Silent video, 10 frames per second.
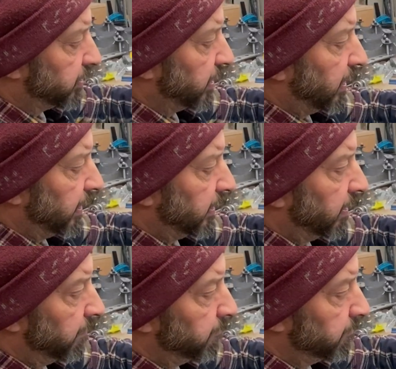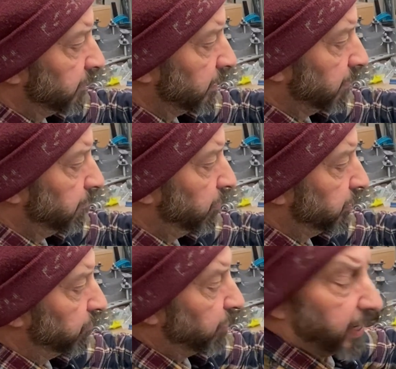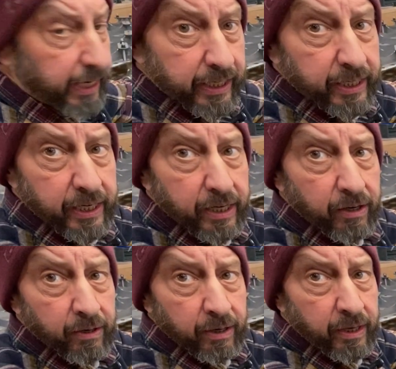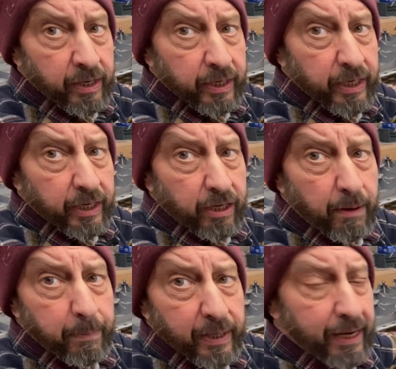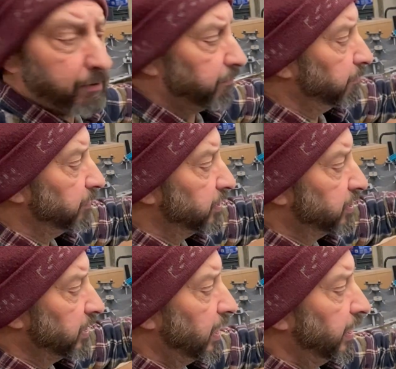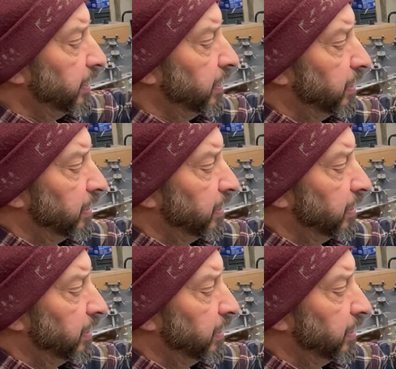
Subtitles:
side. Put the rag in here, get a couple out from this side.